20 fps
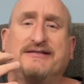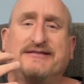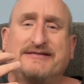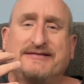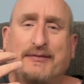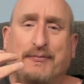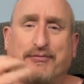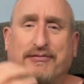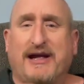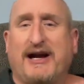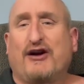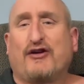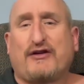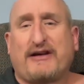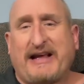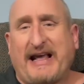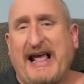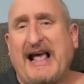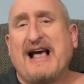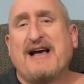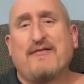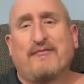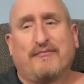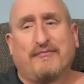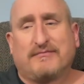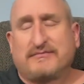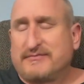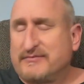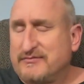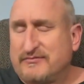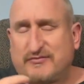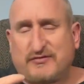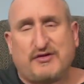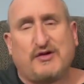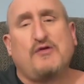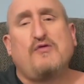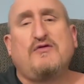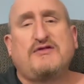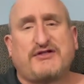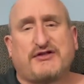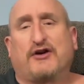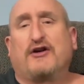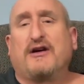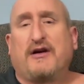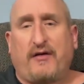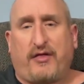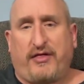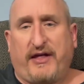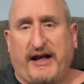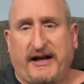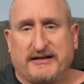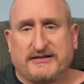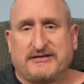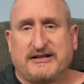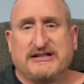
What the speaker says: The player can't do certain things.